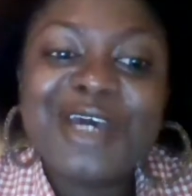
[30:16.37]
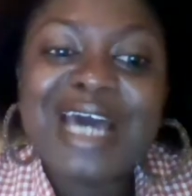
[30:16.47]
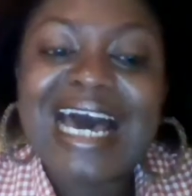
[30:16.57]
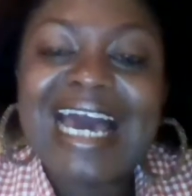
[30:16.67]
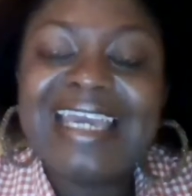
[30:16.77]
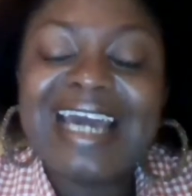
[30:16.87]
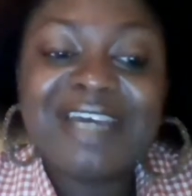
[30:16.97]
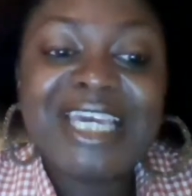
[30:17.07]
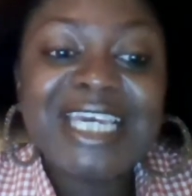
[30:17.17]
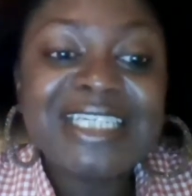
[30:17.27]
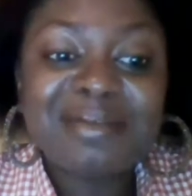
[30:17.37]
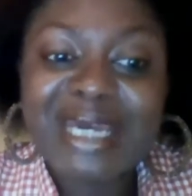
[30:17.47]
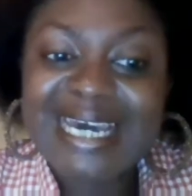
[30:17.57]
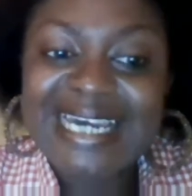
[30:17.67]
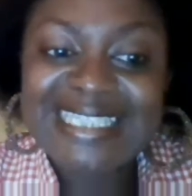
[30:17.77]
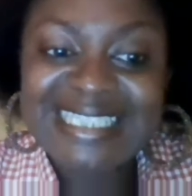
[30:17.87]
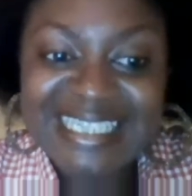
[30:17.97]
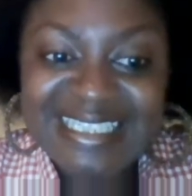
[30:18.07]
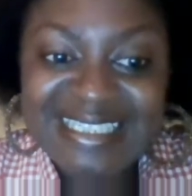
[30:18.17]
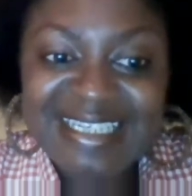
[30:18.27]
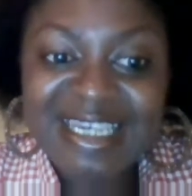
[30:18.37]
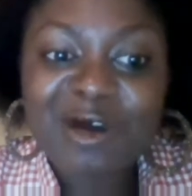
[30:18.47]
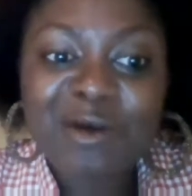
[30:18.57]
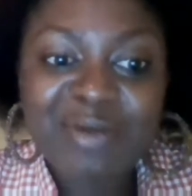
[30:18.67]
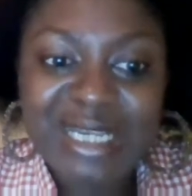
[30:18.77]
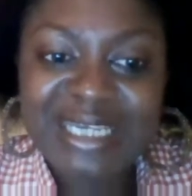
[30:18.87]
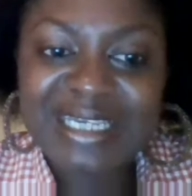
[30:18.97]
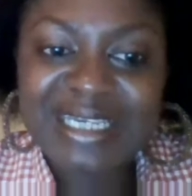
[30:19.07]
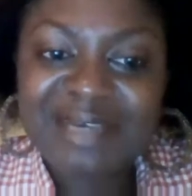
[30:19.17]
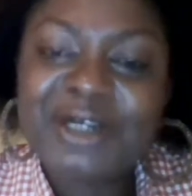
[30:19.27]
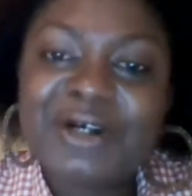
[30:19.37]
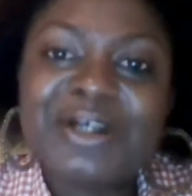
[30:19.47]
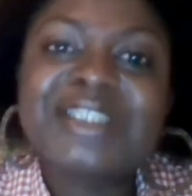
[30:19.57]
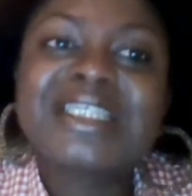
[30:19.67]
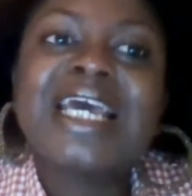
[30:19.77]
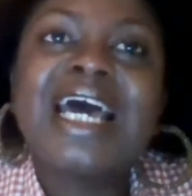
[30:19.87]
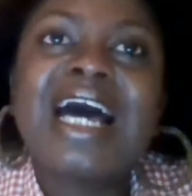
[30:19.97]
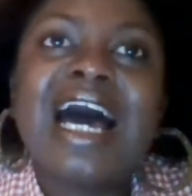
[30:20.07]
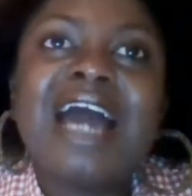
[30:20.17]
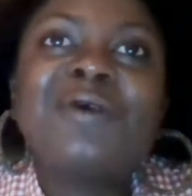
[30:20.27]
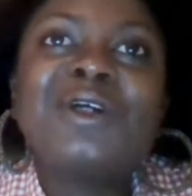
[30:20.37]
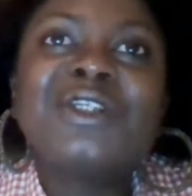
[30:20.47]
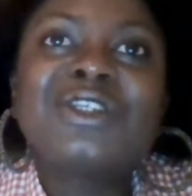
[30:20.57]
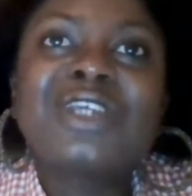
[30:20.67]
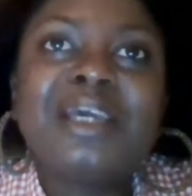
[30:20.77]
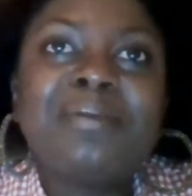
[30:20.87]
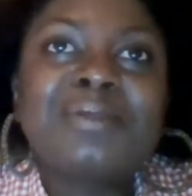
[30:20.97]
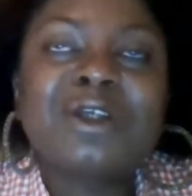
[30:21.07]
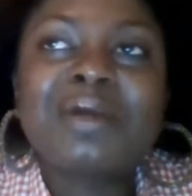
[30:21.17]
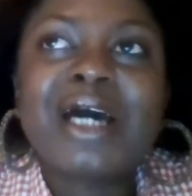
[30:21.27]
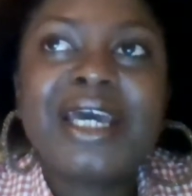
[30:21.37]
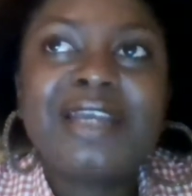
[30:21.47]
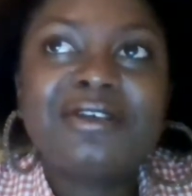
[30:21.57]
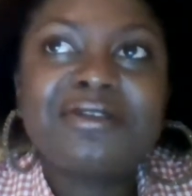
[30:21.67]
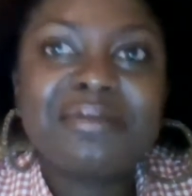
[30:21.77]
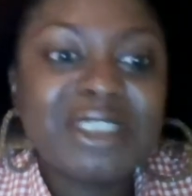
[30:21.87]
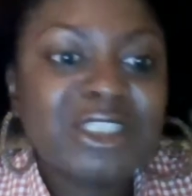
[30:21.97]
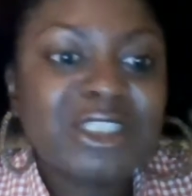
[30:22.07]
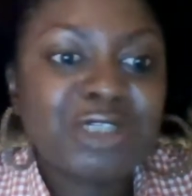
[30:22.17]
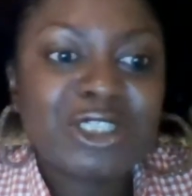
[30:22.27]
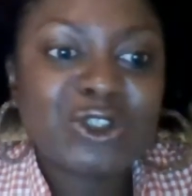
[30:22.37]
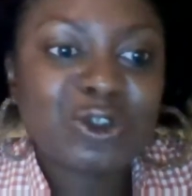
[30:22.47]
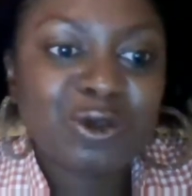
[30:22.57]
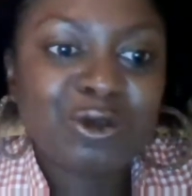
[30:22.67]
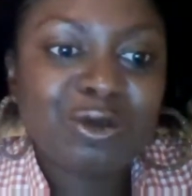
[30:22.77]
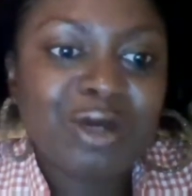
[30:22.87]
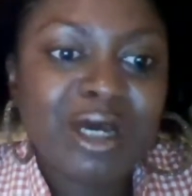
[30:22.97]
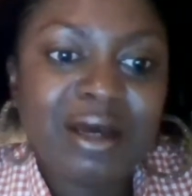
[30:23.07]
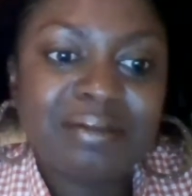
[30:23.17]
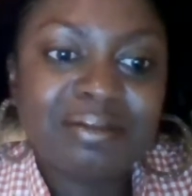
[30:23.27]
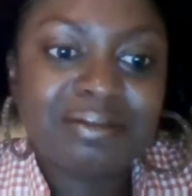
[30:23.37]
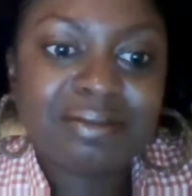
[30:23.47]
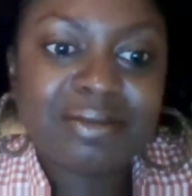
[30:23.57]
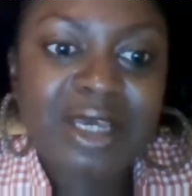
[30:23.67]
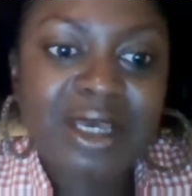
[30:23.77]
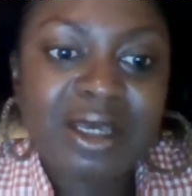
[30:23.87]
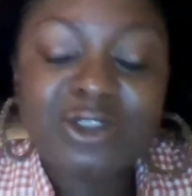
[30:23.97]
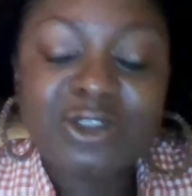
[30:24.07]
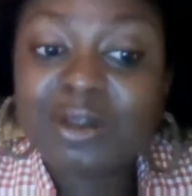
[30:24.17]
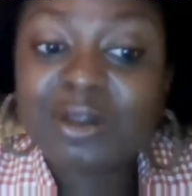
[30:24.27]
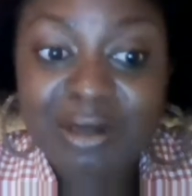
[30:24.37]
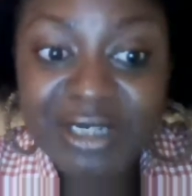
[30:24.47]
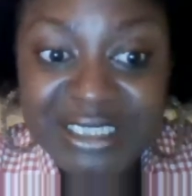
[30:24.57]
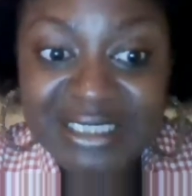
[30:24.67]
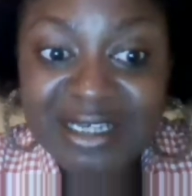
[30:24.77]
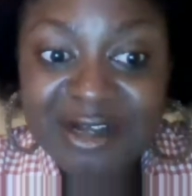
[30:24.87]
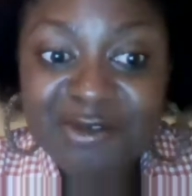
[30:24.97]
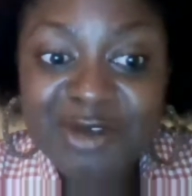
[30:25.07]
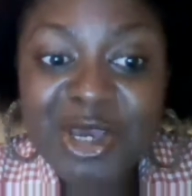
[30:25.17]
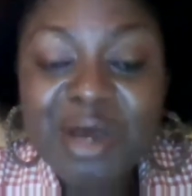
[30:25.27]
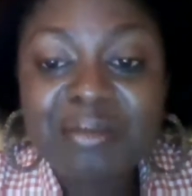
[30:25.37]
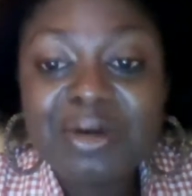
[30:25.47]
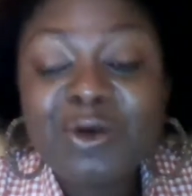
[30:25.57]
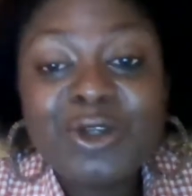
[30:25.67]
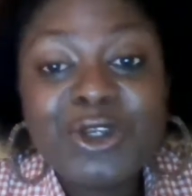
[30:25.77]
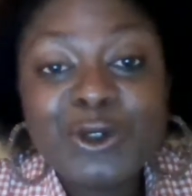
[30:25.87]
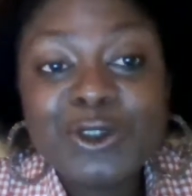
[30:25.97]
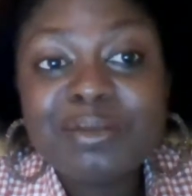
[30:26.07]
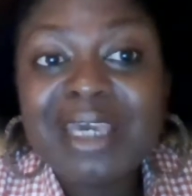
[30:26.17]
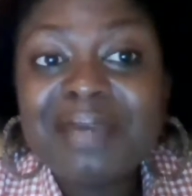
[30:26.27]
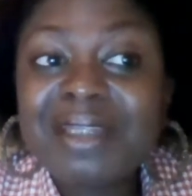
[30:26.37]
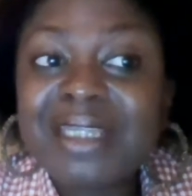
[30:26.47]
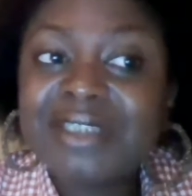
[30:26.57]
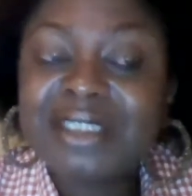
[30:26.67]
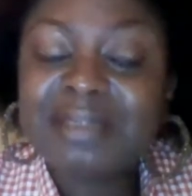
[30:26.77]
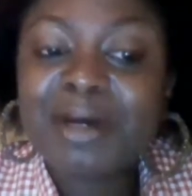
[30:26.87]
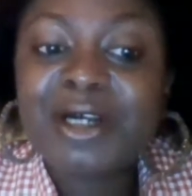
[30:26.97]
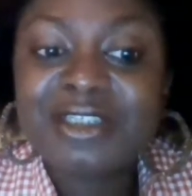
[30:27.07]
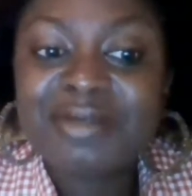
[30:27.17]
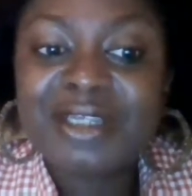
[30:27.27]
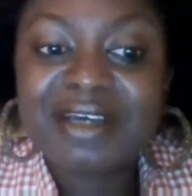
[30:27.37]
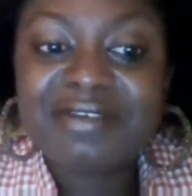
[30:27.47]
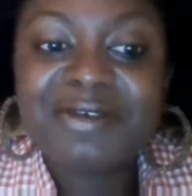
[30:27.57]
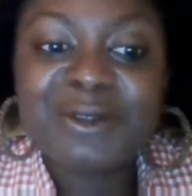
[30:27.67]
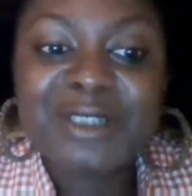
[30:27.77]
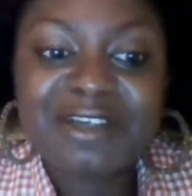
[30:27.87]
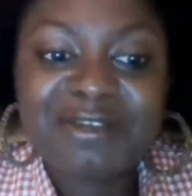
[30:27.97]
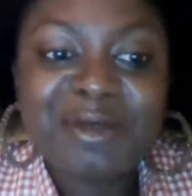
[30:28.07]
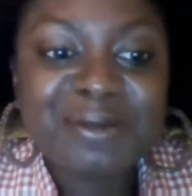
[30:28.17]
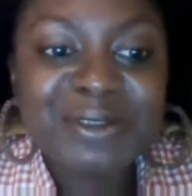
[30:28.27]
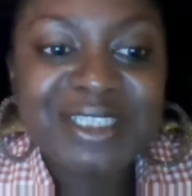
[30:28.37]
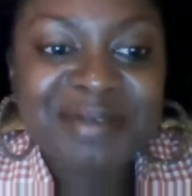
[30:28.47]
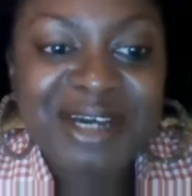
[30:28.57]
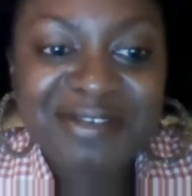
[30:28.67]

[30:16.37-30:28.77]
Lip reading: I have hidden my identity completely because I want to keep some kind of mystery to the blog itself. But who knows, maybe there is a part of me that feels that if people see my